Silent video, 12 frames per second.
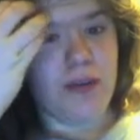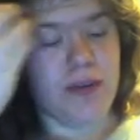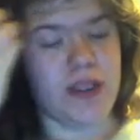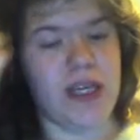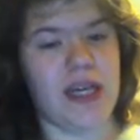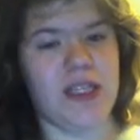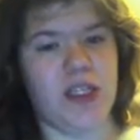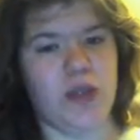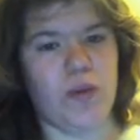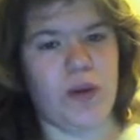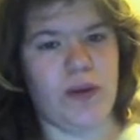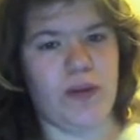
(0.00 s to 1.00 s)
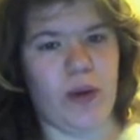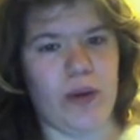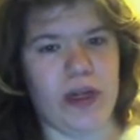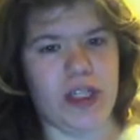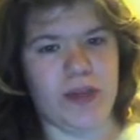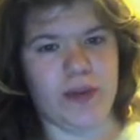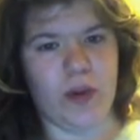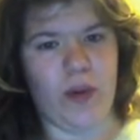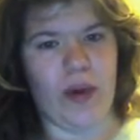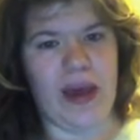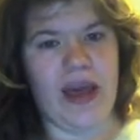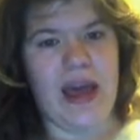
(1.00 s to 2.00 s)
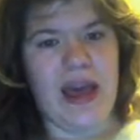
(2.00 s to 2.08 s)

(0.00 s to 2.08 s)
besides this one Pony Chips Ahoy,